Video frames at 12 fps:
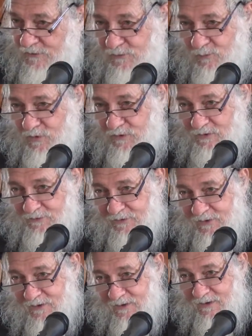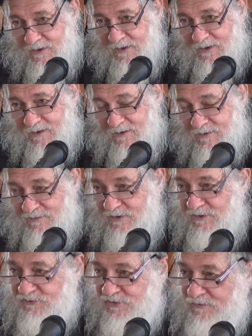in the world, the
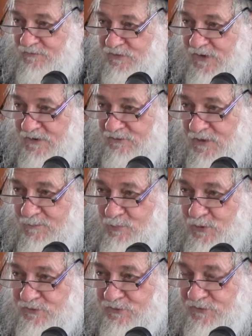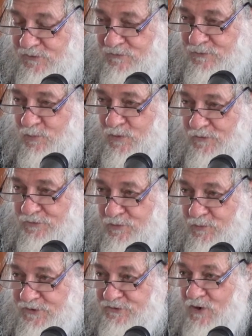Netziv says he puts the world
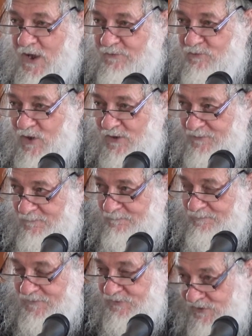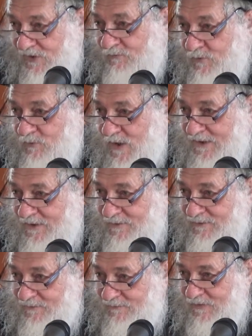through a dry run to see if we're ready
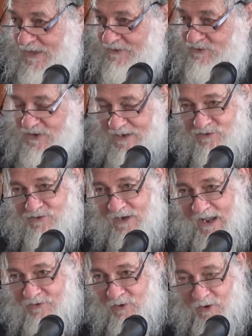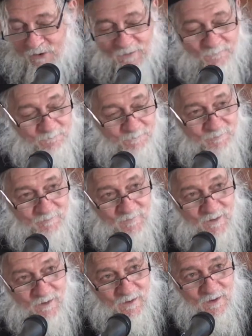for that change in handhog.
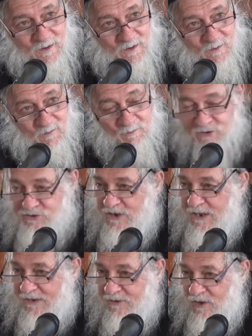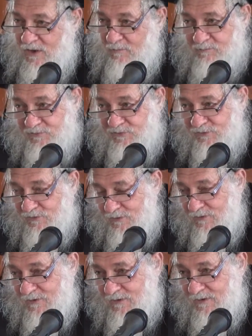When Mashiach comes,
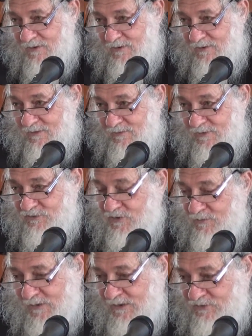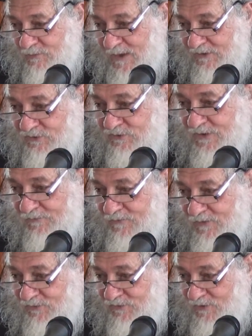there's going to be a tremendous
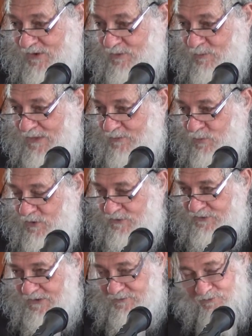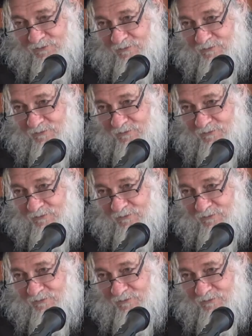difference in the way the world is.